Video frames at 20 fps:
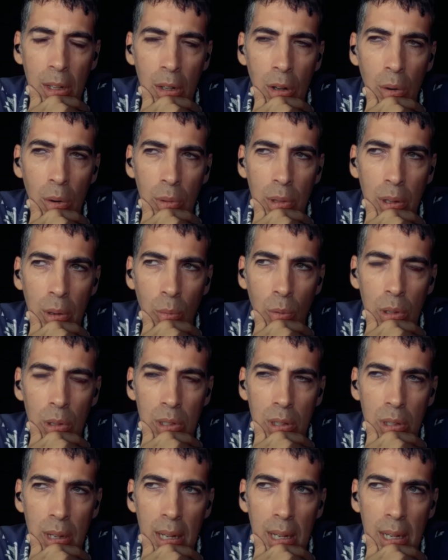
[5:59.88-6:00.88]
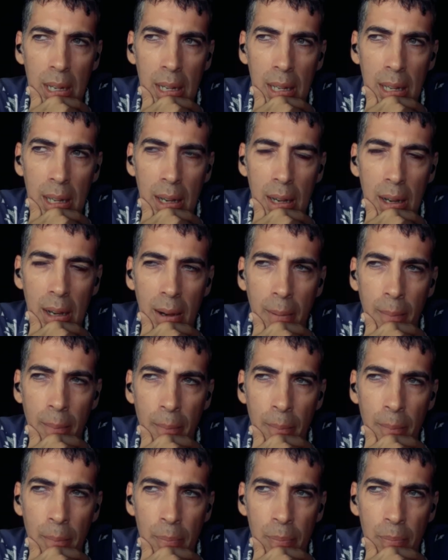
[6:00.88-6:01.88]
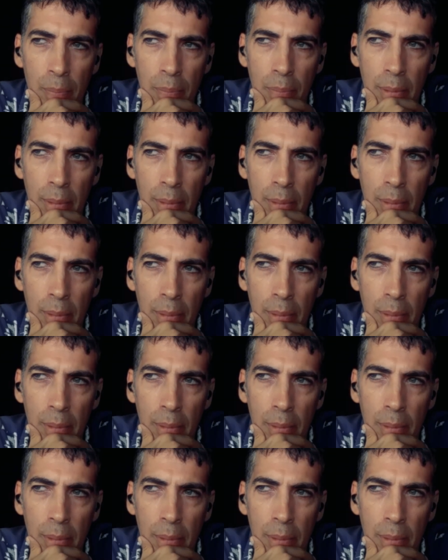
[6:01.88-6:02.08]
you know, there wasn't any um,